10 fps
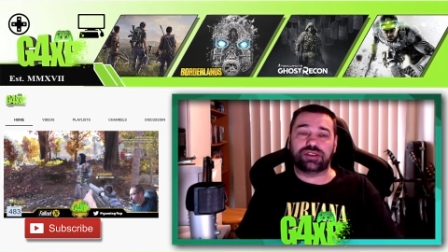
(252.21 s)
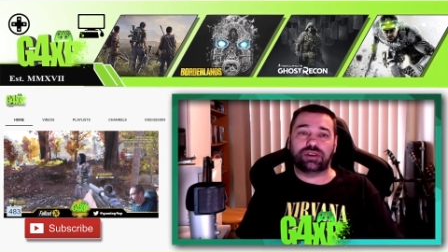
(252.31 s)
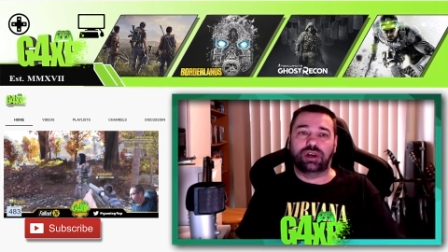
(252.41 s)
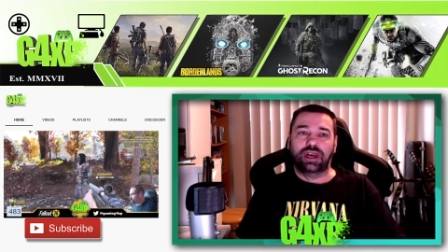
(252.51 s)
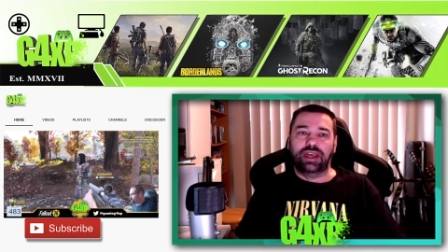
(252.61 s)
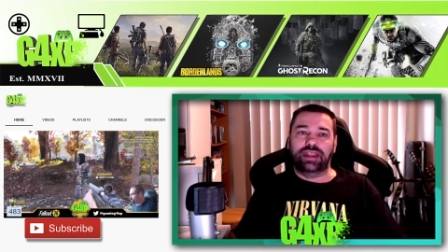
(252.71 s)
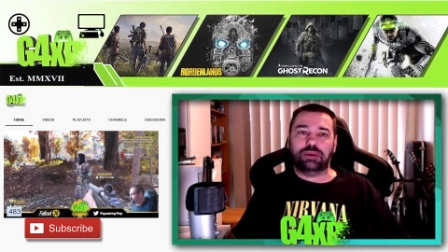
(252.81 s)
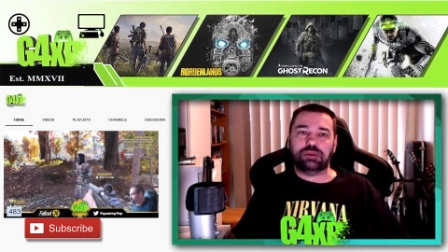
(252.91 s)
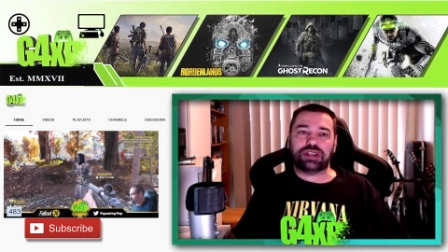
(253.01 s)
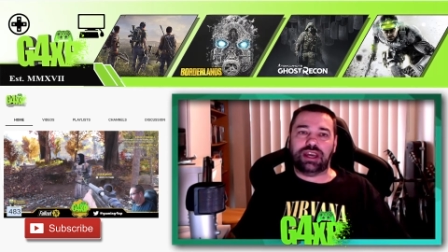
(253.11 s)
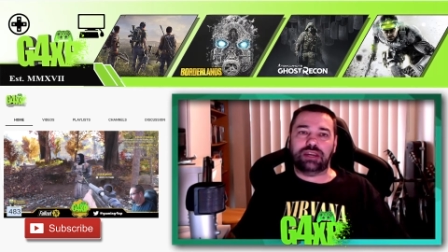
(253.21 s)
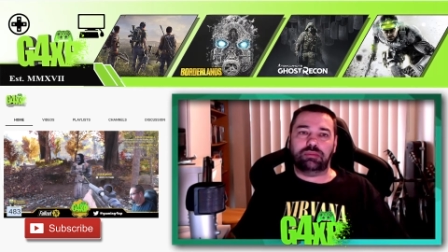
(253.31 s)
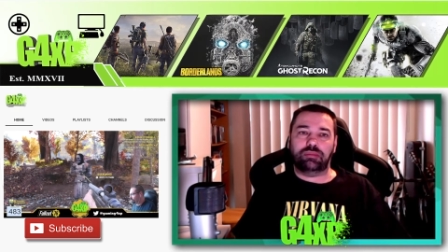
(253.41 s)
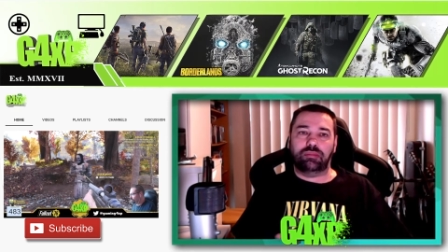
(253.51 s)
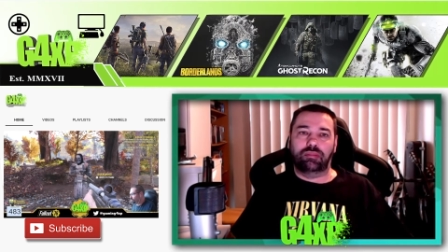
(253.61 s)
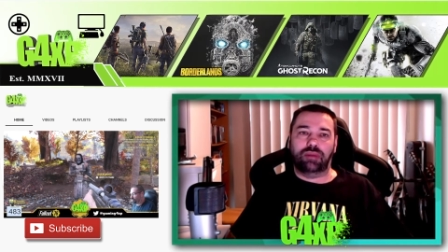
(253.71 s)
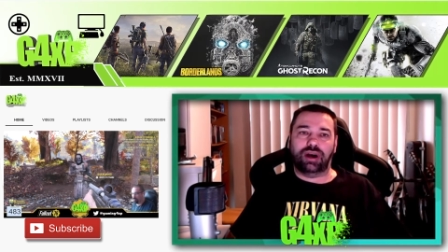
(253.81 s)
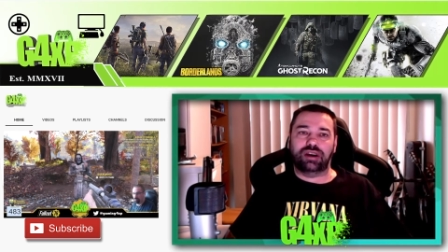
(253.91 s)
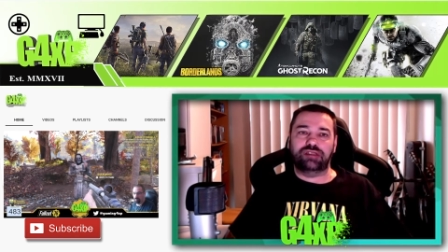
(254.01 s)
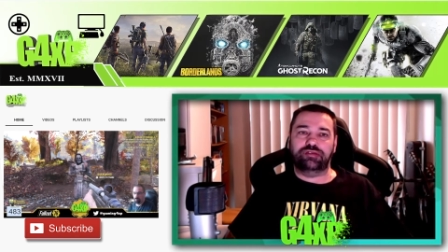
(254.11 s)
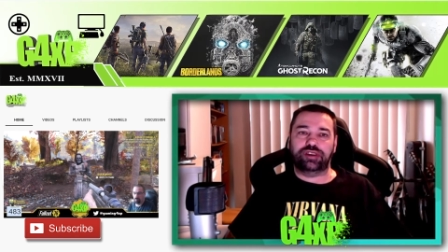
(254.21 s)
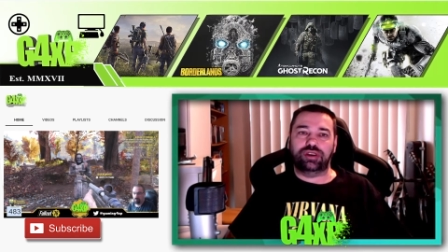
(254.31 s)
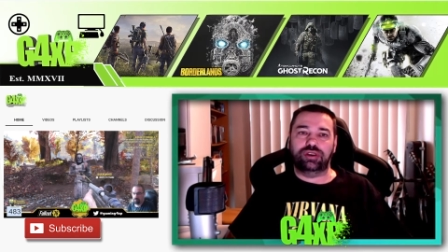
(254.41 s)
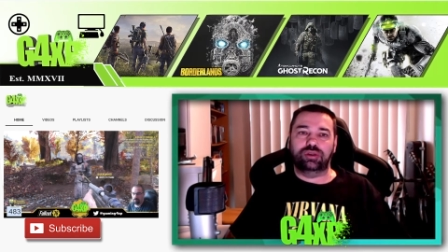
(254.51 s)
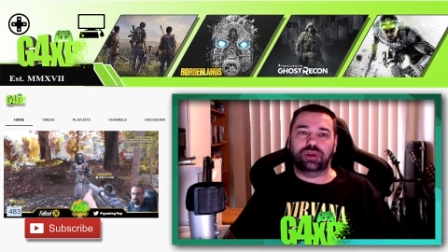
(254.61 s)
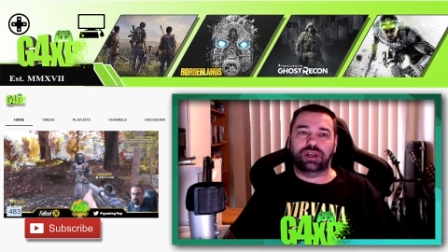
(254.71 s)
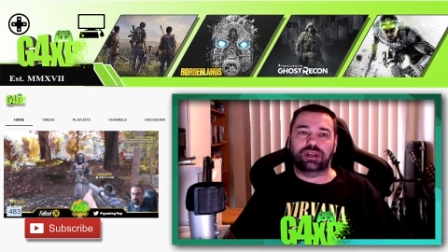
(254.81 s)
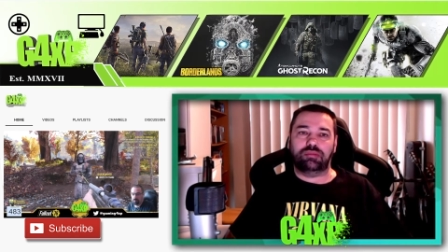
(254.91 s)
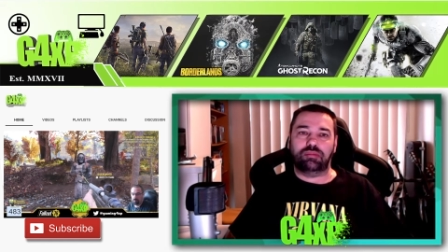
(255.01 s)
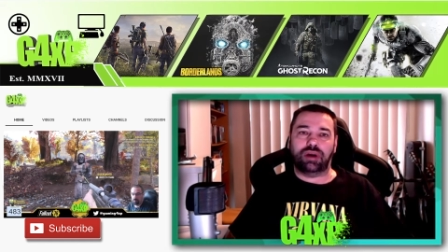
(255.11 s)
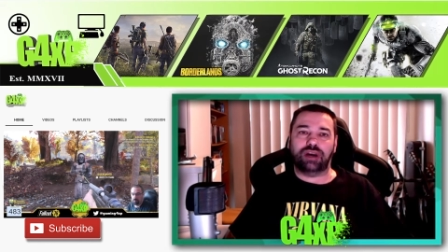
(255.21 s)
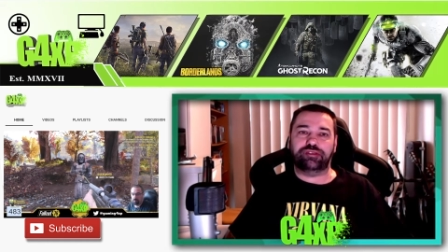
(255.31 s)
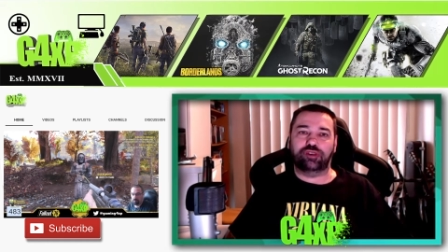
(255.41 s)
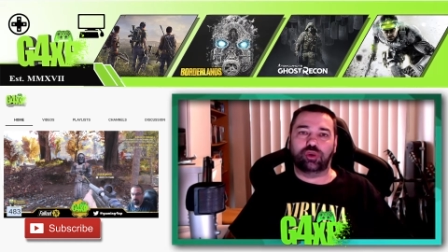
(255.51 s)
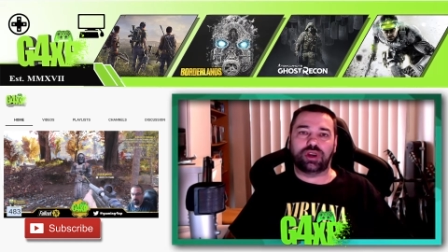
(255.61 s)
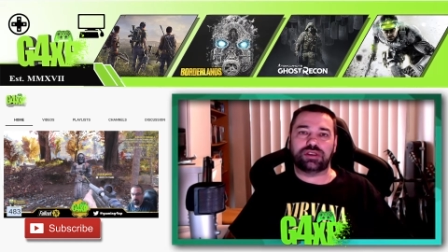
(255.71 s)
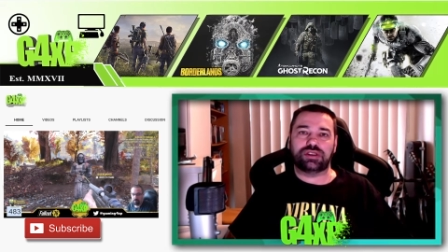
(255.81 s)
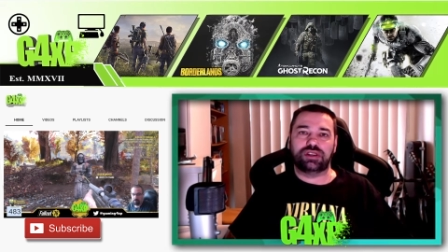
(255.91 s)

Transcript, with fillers: So that was kind of my view and my focus